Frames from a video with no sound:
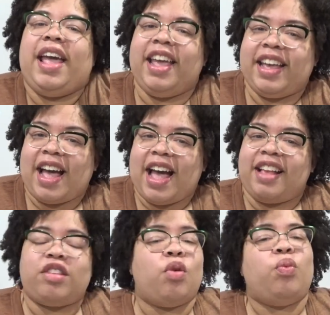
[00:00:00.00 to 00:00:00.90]
Hey
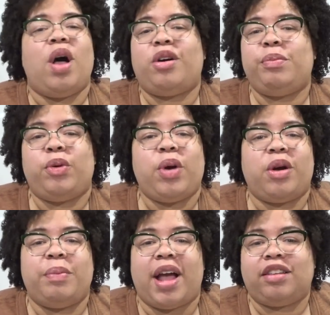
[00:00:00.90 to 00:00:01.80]
guys, welcome or
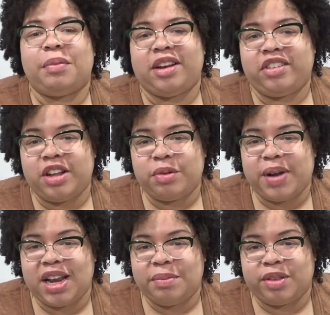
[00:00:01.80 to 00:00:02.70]
welcome back to my channel.
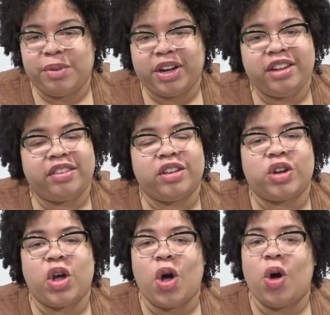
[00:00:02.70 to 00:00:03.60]
My name is Marnice
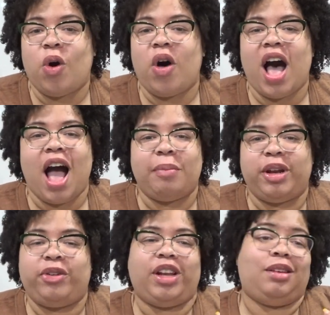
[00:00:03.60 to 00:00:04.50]
Nicole. I'm
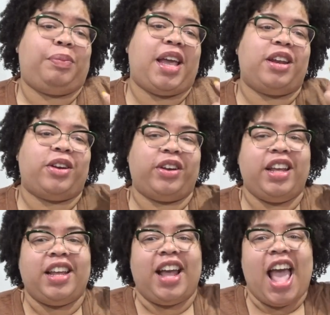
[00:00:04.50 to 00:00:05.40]
an acrylic painter
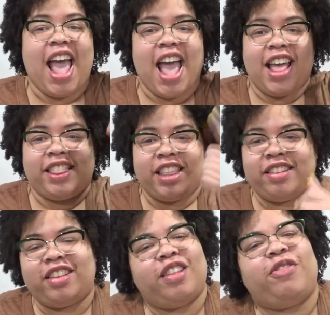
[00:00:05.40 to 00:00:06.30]
and
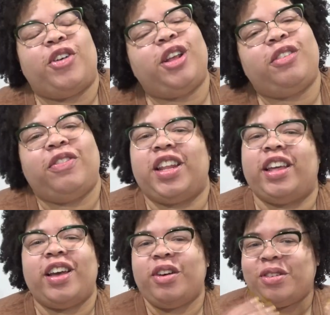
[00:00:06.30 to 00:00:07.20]
this is the first
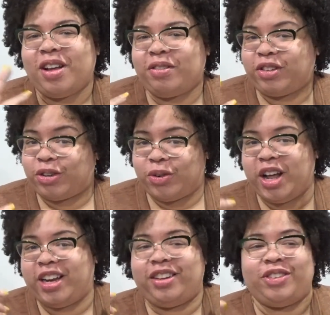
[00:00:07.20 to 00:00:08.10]
video of
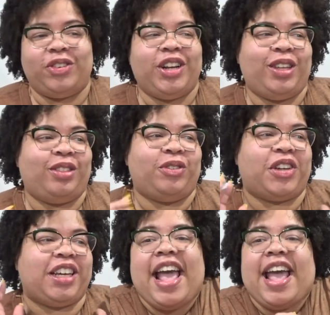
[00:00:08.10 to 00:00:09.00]
twenty
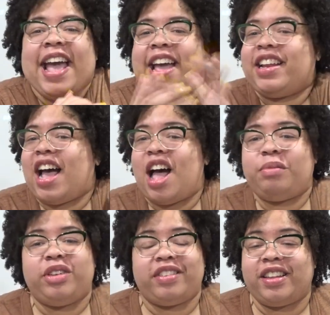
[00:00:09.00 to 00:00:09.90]
twenty-three and
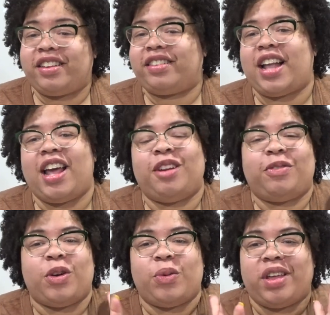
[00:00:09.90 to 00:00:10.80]
I'm just excited
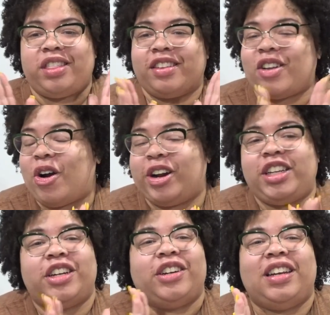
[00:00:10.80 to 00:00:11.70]
for what this art
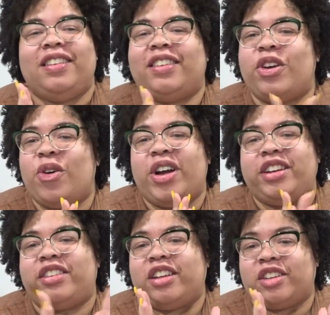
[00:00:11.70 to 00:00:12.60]
year is
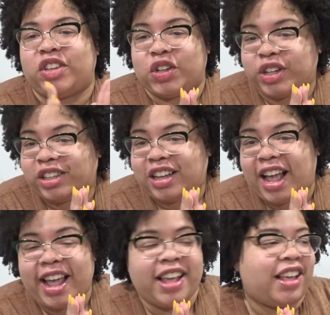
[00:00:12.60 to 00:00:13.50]
going to look
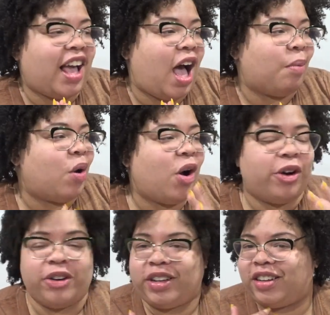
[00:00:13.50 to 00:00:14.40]
like. I'm
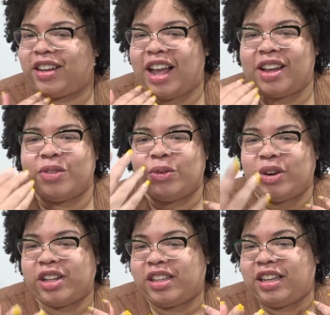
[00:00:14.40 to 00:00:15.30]
already like
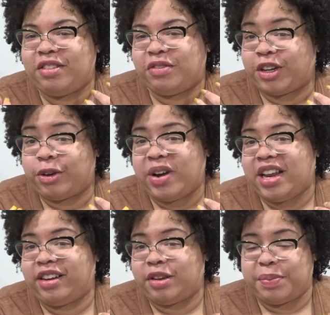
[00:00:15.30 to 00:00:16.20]
really
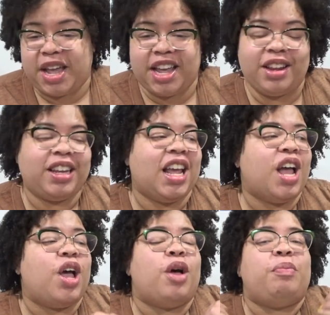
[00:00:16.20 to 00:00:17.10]
invigorated to paint
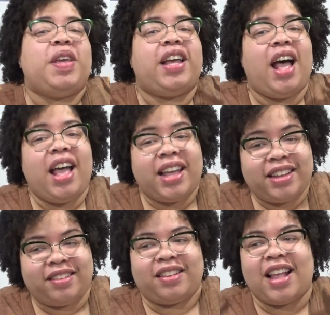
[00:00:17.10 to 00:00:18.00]

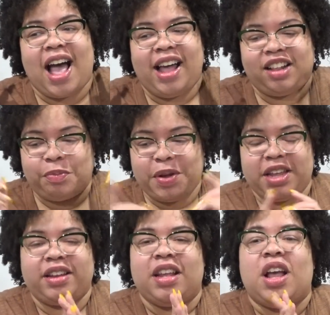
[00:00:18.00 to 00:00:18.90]
because I
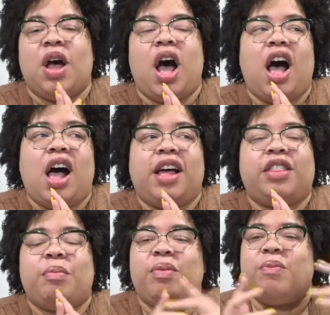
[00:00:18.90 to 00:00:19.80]
spent Uh,
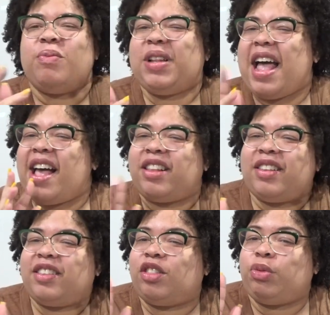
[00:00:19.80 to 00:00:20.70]
the
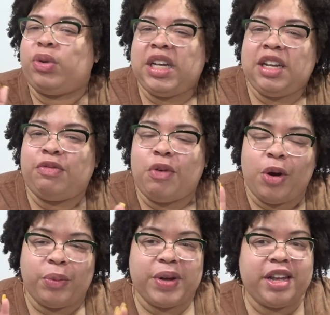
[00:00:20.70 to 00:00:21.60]
last three,
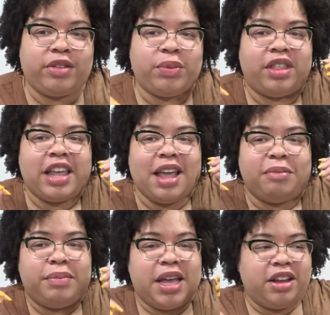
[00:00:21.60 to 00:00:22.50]
four weeks with a
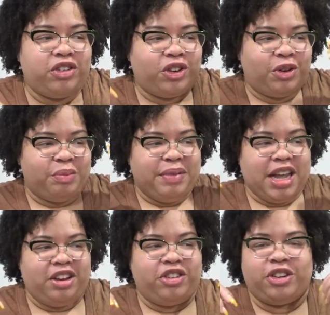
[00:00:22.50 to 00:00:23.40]
major,
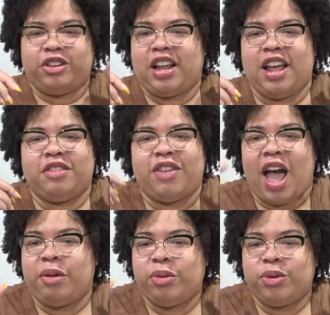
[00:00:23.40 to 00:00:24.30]
major like
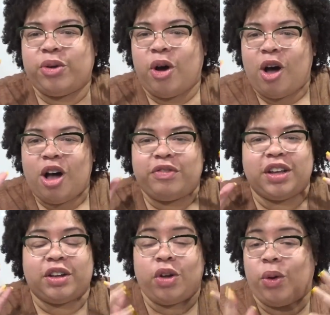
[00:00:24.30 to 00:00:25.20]
viral cough
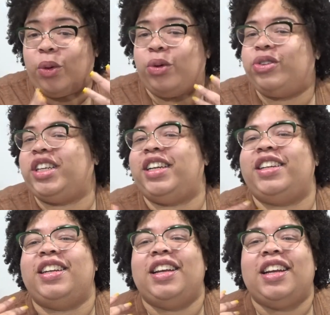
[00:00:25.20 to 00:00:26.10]
and cold,
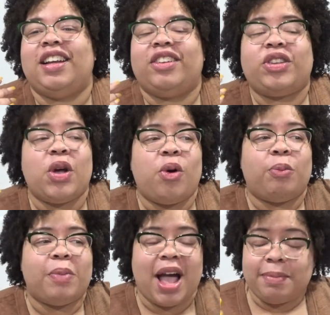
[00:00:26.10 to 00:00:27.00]
and so
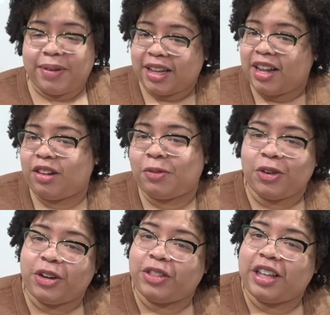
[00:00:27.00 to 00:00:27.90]
my plans
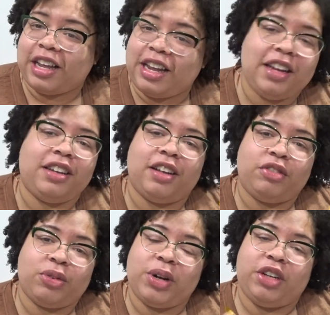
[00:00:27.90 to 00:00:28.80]
for the end
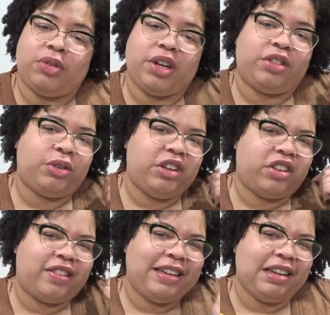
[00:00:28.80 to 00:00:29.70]
of twenty twenty-three
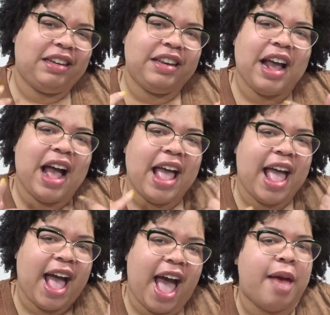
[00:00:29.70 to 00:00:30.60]
just did not
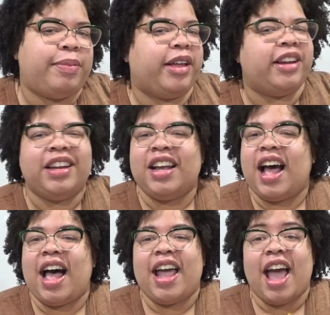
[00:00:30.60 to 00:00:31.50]
happen.
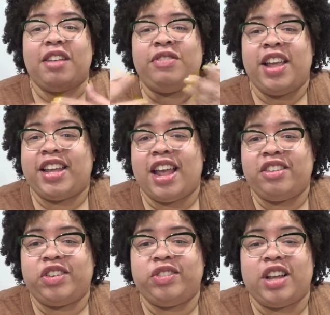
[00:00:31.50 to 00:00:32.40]
I had
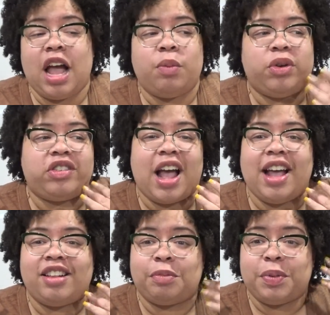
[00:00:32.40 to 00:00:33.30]
vacation time, which
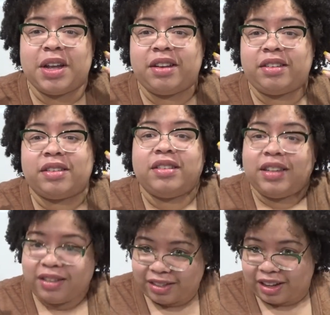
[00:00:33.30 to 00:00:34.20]
I spent
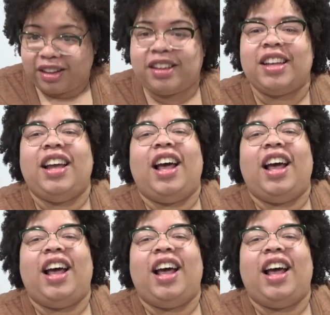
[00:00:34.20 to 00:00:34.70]
sick